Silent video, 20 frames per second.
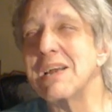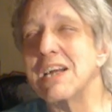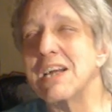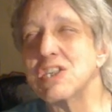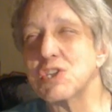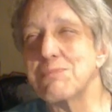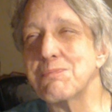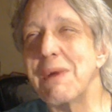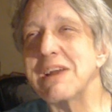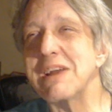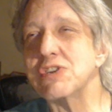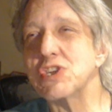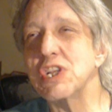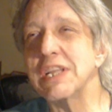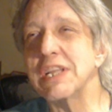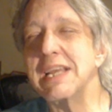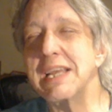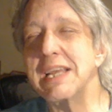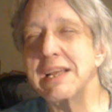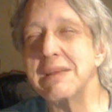
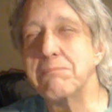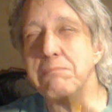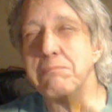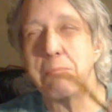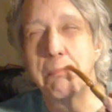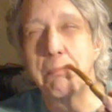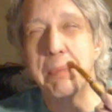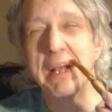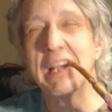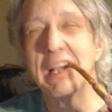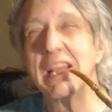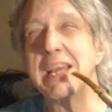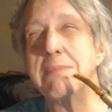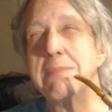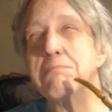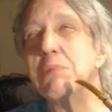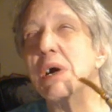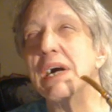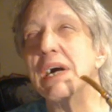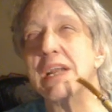especially Billy
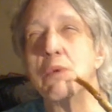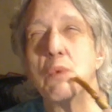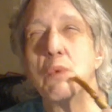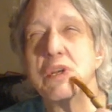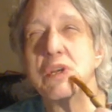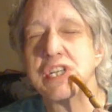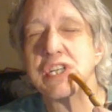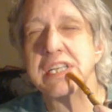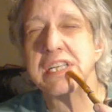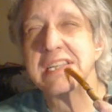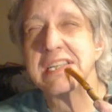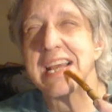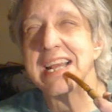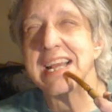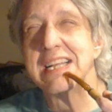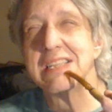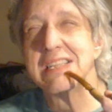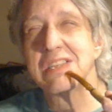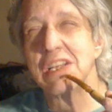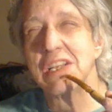Bud, which
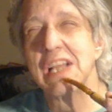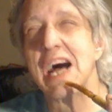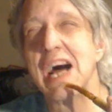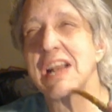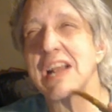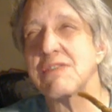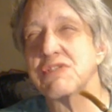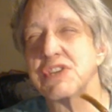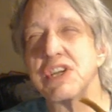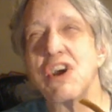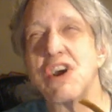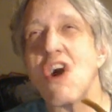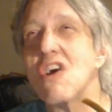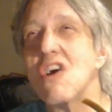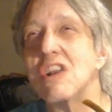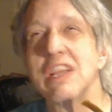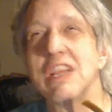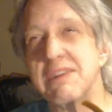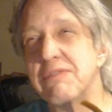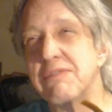contains a lot of
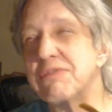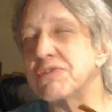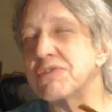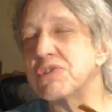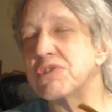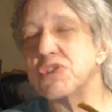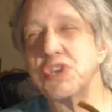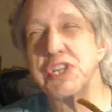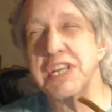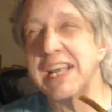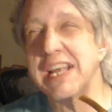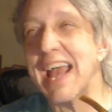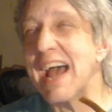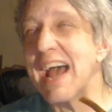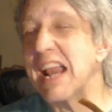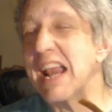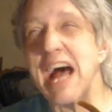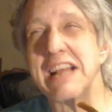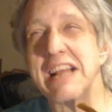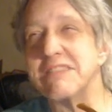cigar leaf. She
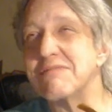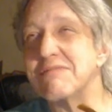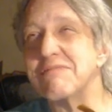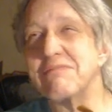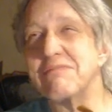cannot